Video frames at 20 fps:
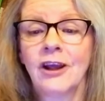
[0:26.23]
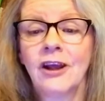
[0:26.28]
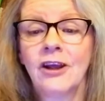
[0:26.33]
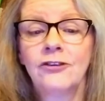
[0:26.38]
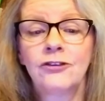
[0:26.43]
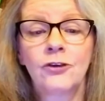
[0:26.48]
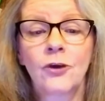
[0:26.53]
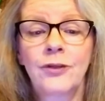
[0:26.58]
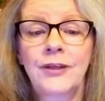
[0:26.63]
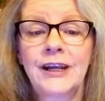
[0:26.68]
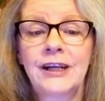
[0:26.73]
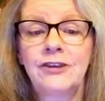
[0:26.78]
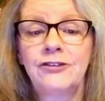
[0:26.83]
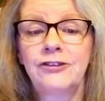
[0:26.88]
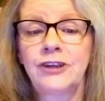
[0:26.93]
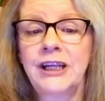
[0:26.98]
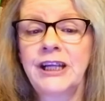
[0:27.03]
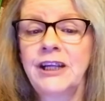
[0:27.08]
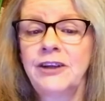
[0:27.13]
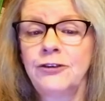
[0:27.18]
so that it's
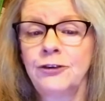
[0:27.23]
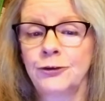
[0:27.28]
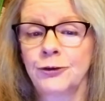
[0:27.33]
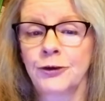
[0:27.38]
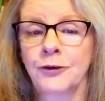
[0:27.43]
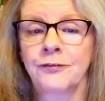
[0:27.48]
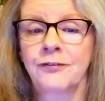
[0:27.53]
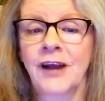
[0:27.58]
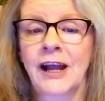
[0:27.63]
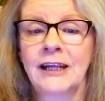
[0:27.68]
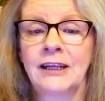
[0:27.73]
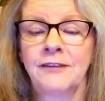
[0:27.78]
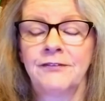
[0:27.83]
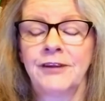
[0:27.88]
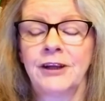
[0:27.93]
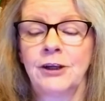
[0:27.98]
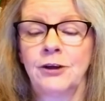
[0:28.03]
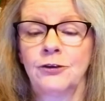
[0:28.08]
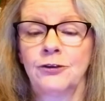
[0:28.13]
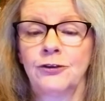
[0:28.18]
easier to find the
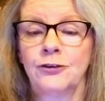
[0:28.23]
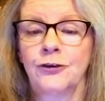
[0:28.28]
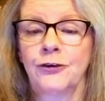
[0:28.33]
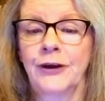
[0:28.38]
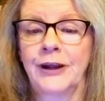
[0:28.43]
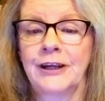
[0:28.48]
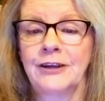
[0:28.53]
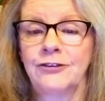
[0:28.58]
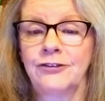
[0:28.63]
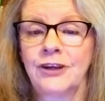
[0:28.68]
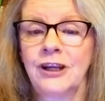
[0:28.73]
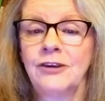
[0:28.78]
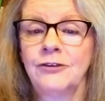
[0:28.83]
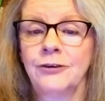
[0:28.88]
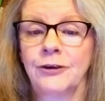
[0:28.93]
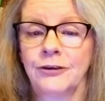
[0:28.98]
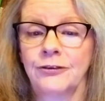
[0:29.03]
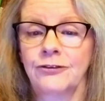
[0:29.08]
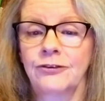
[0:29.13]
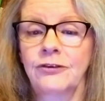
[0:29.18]
videos of greatest
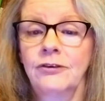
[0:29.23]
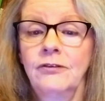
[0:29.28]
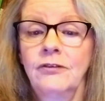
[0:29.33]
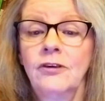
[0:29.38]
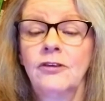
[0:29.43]
interest.